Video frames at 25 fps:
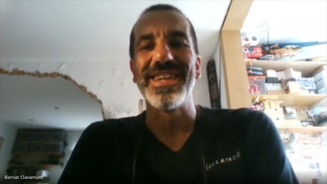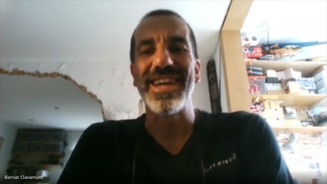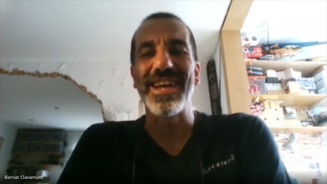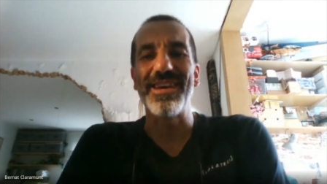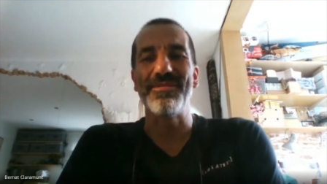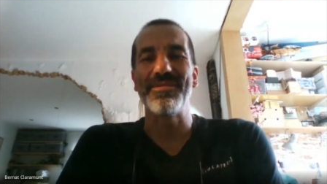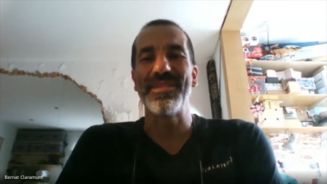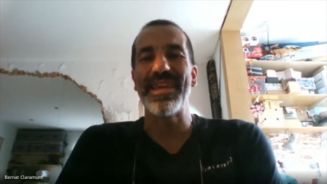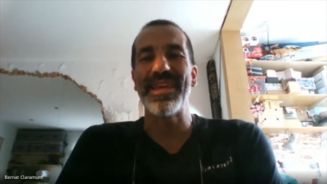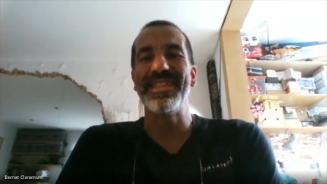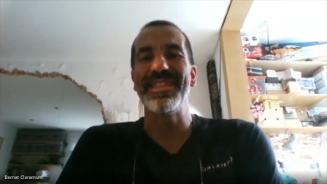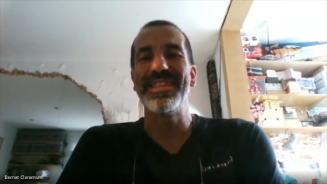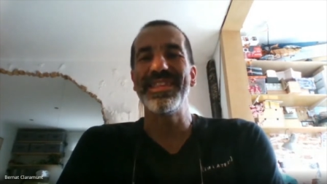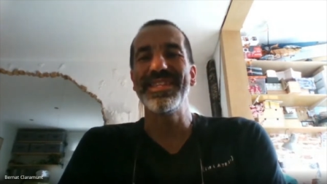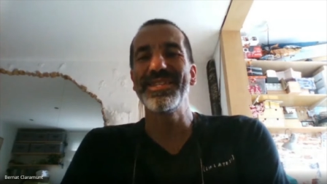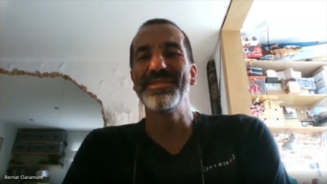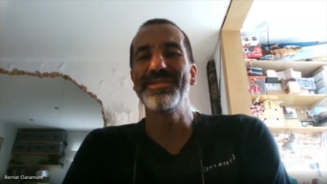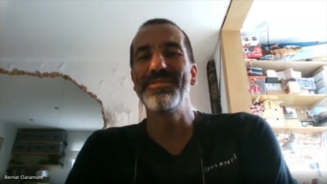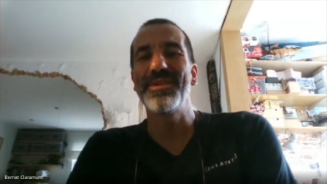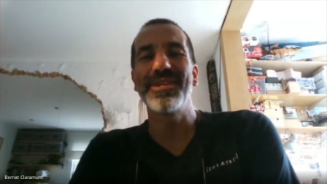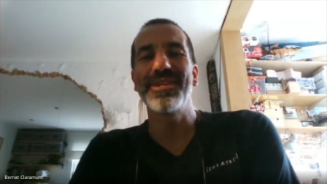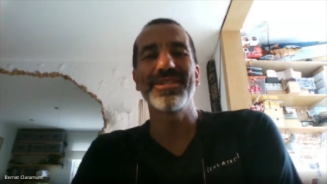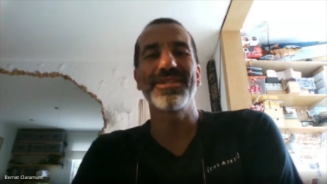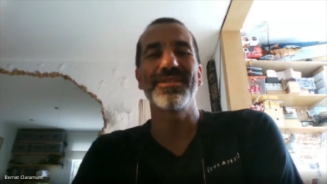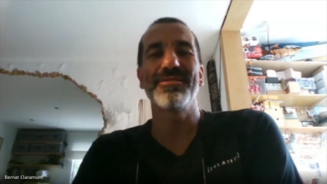and and this is
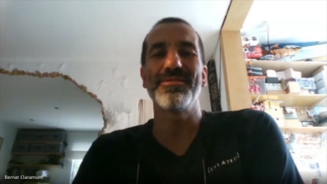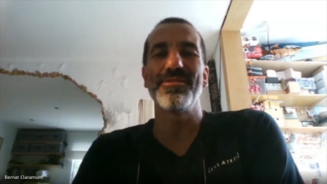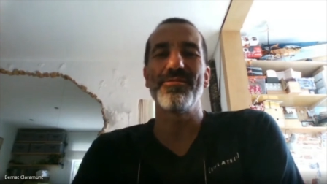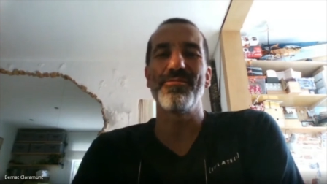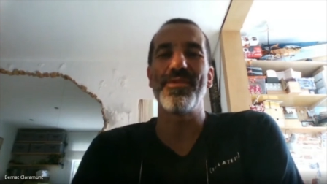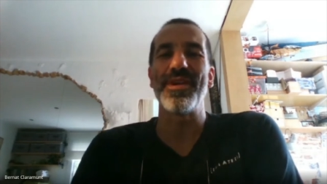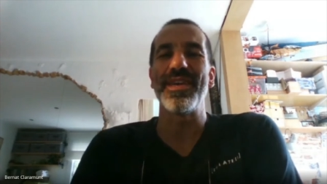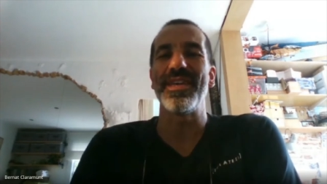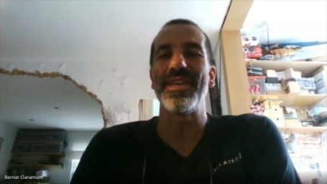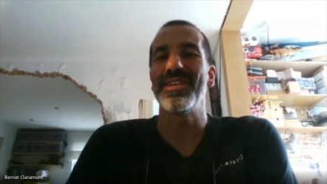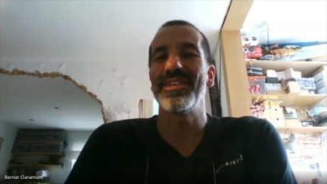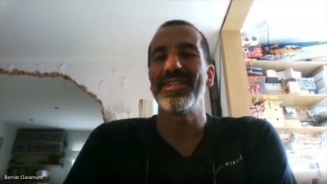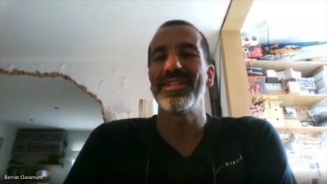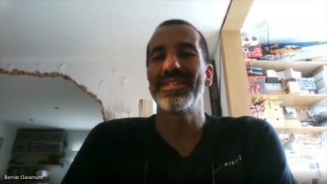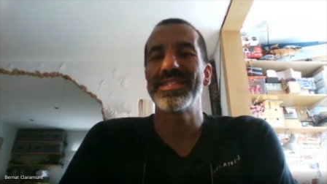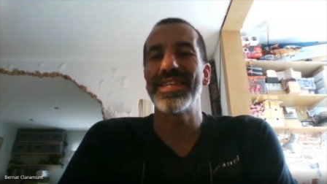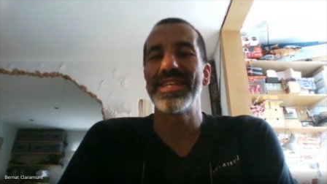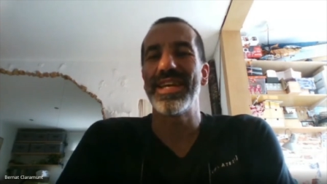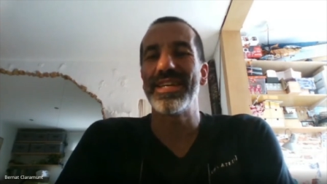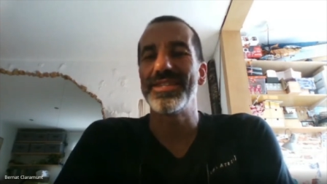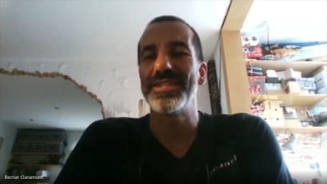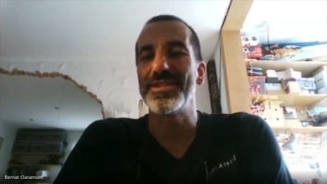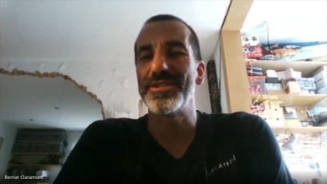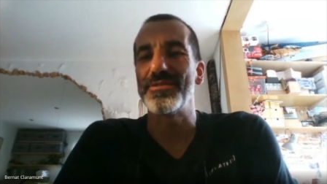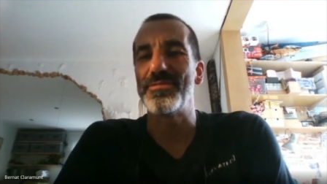because of the way
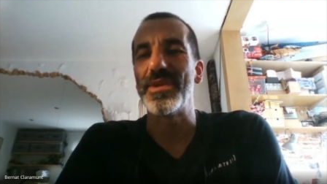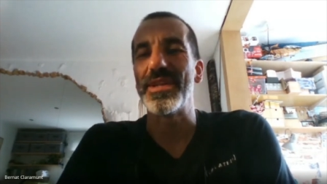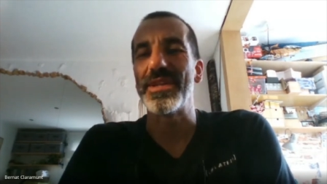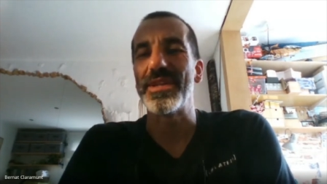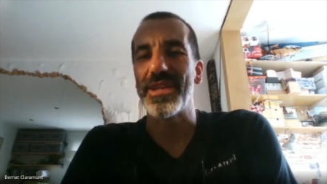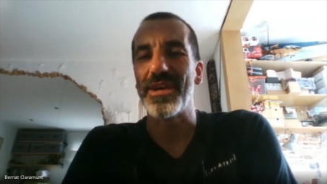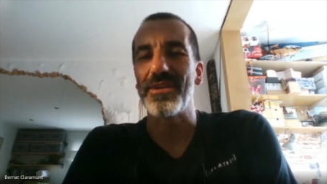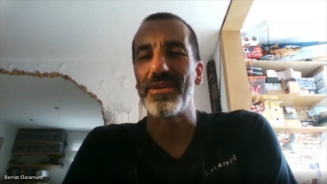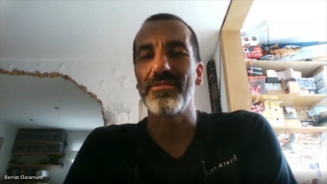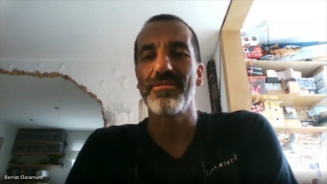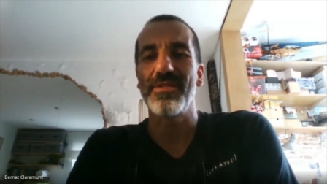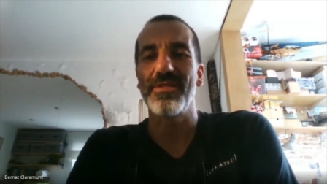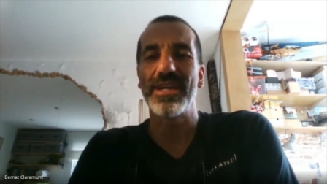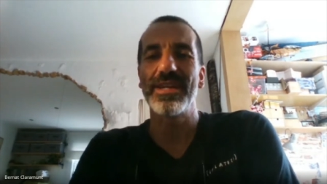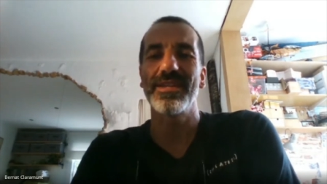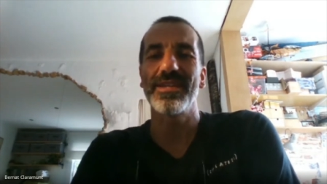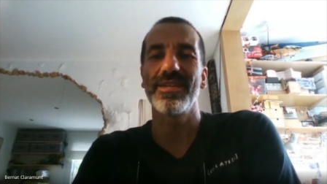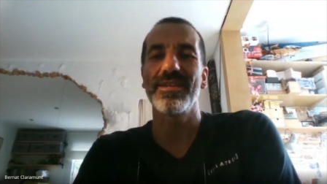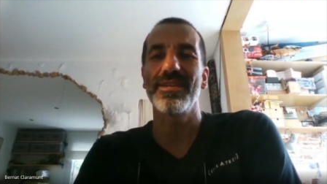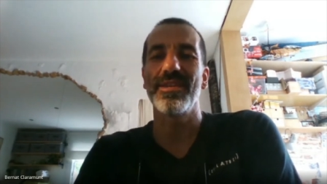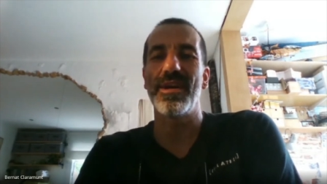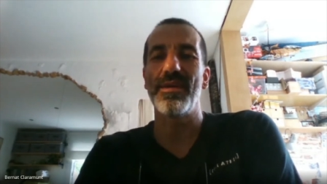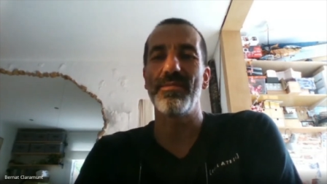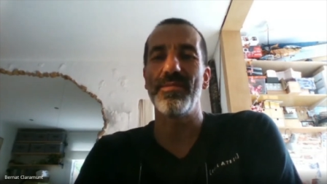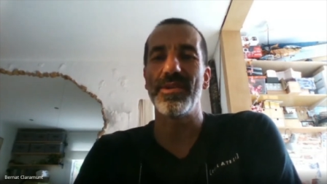science is built now, right?
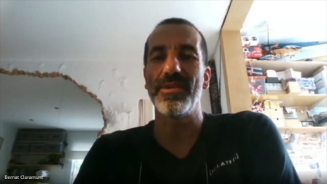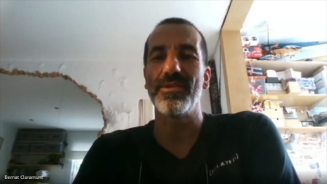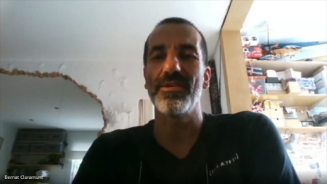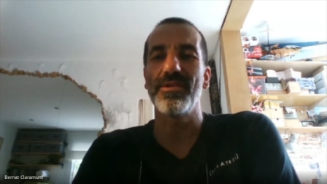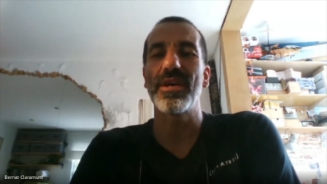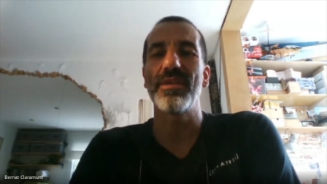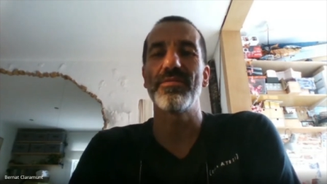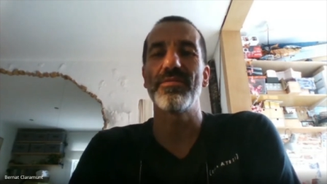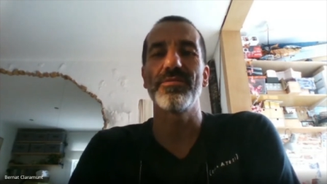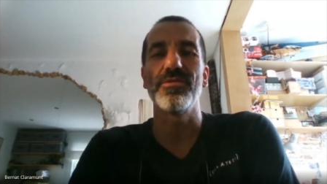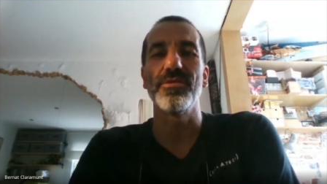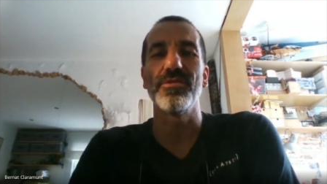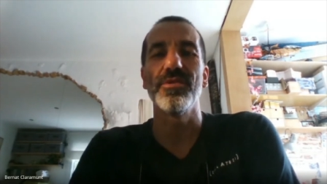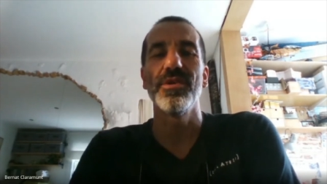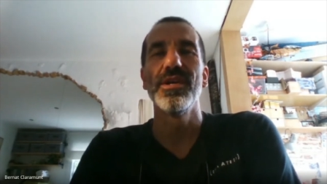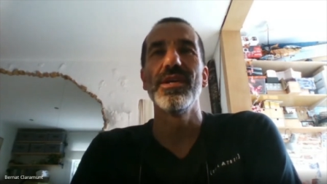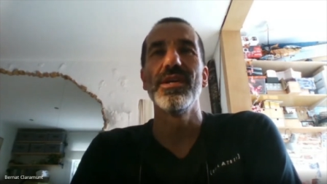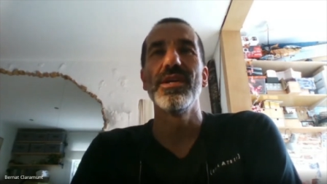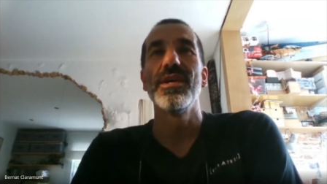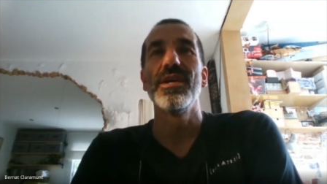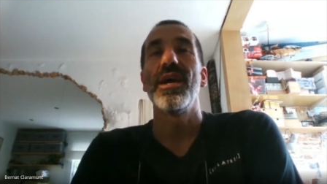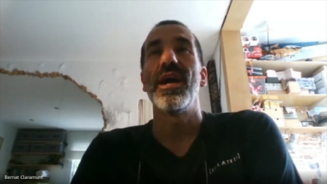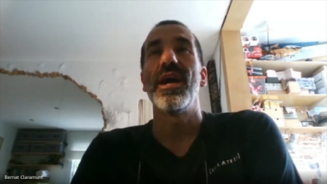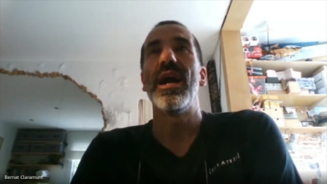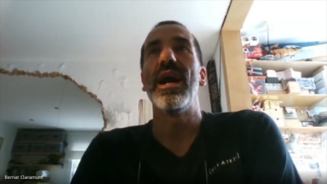I mean, you have to
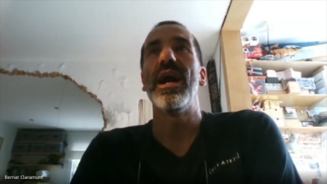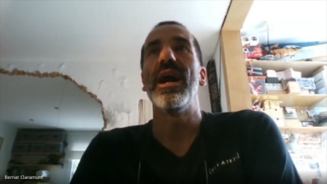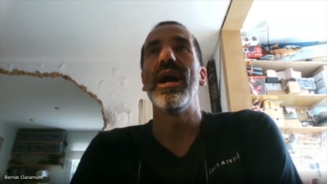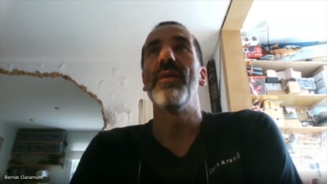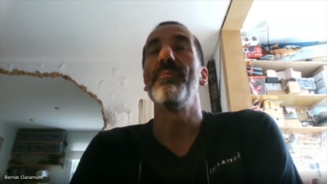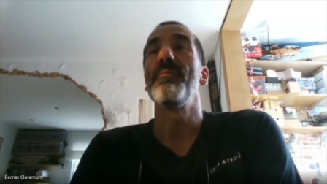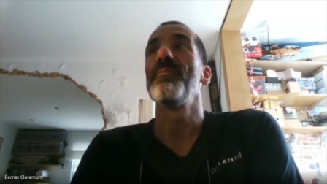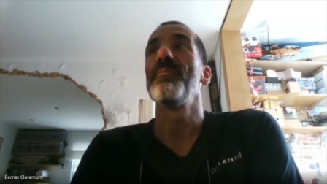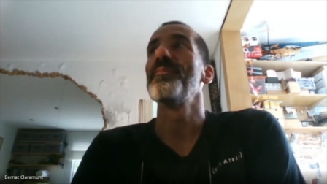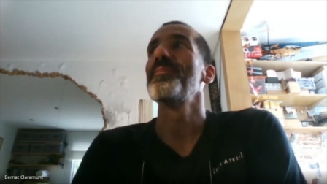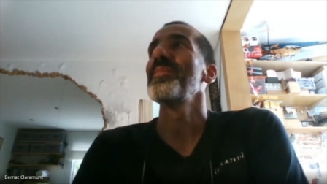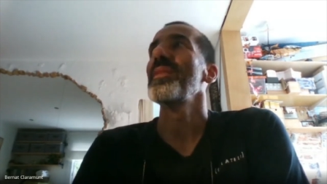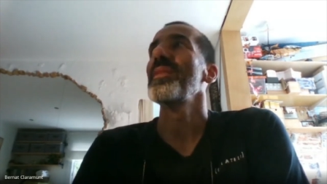um,